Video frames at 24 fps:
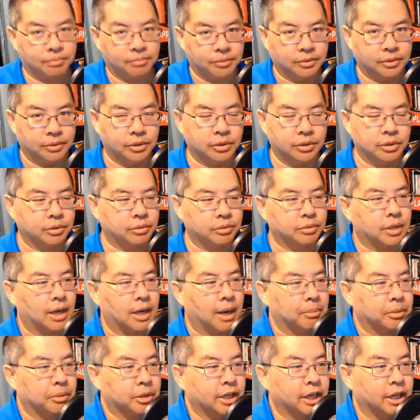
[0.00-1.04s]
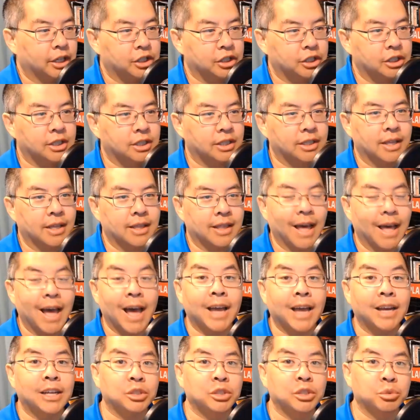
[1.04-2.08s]
your computations, and then
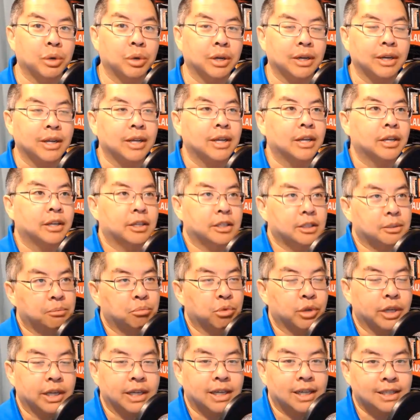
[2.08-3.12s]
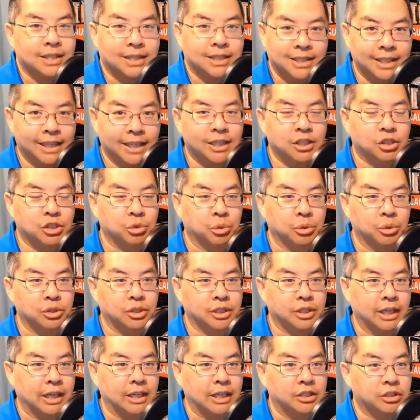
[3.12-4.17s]
that is what you bring in as a data source
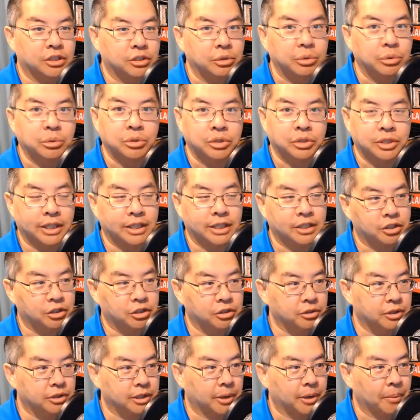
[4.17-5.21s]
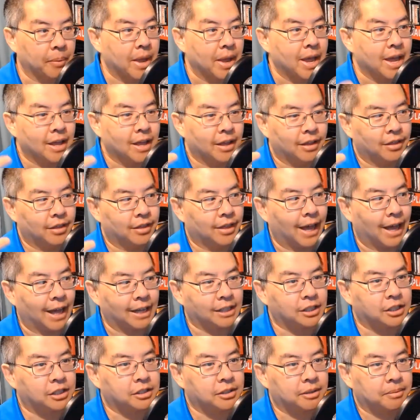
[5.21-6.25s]
into Google Data Studio.
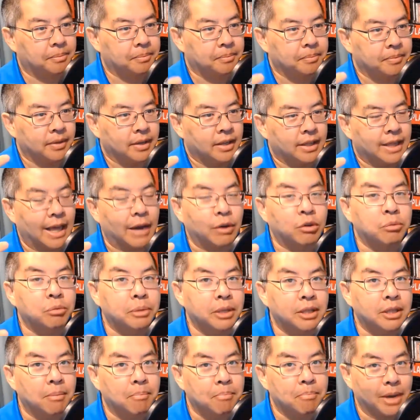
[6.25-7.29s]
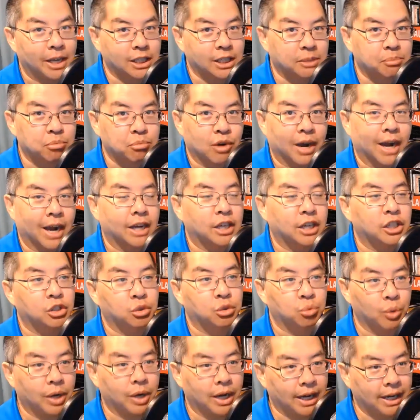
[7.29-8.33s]
That would be the best practice
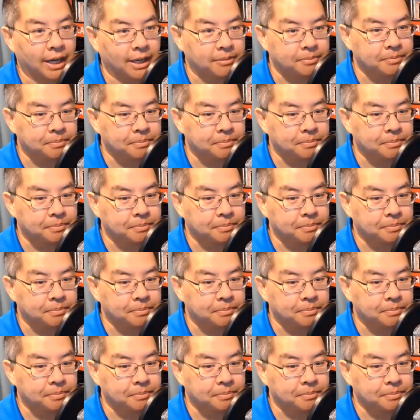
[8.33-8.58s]
way,